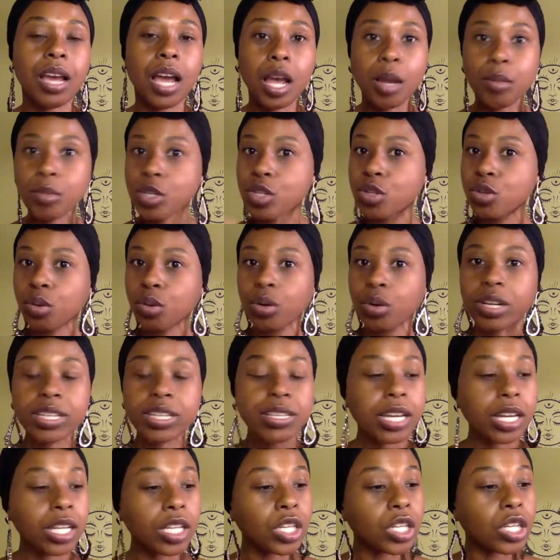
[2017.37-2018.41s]
I'm a
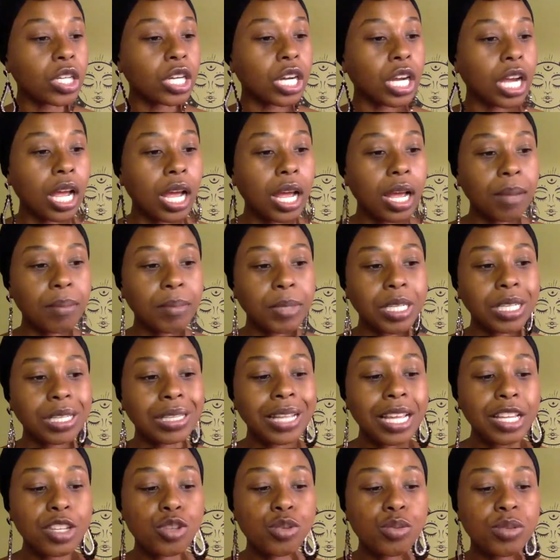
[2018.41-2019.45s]
storyteller. I'm going to
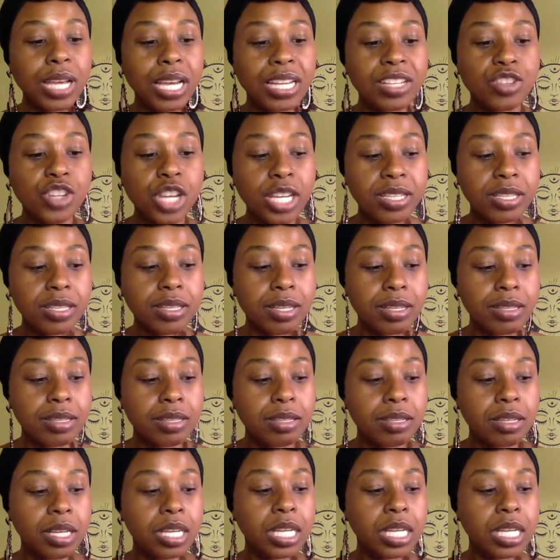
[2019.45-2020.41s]
let you digest this.